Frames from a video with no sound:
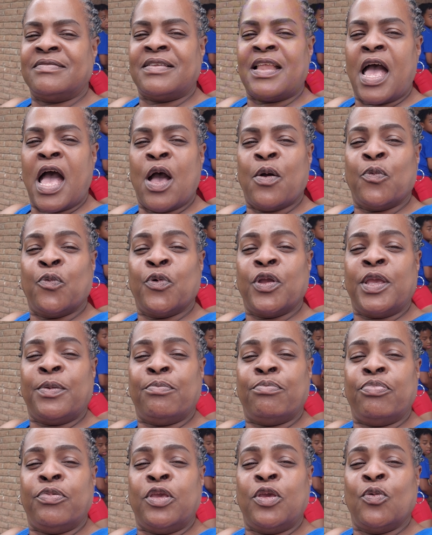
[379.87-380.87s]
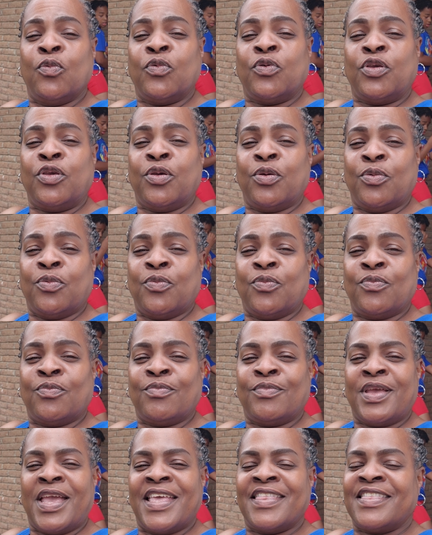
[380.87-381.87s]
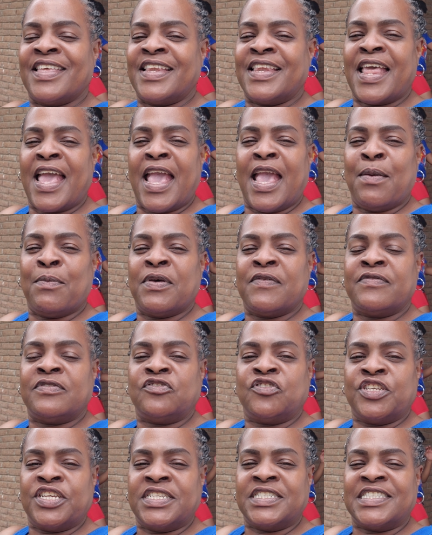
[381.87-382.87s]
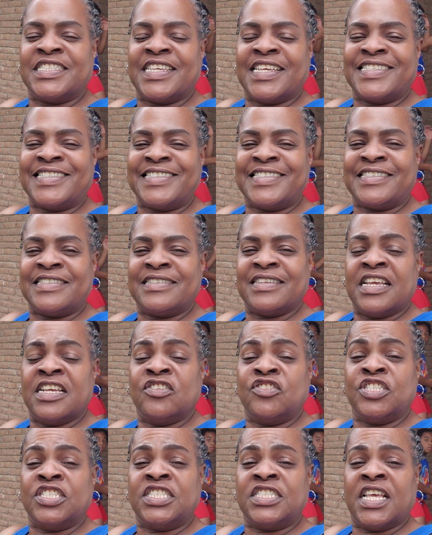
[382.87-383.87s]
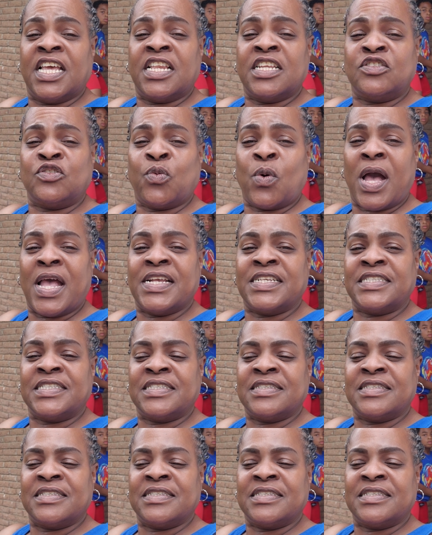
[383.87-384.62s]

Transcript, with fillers: I rebuke you in the name of Jesus. And she said it twice.